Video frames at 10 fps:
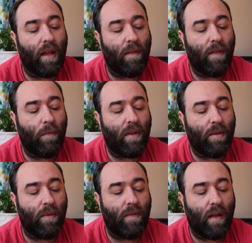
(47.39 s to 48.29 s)
and then we cut
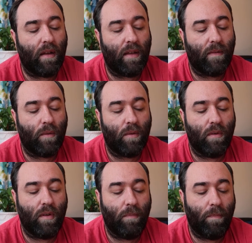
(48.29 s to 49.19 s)
to where Sokka gets the
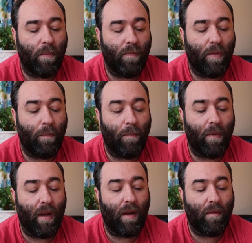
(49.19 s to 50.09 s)
crew to the
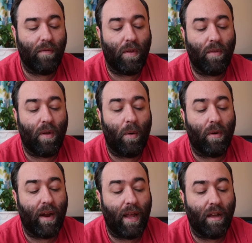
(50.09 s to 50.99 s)

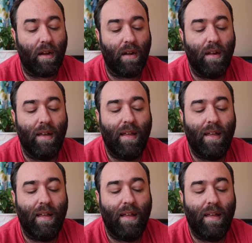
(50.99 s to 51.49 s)
lower hangar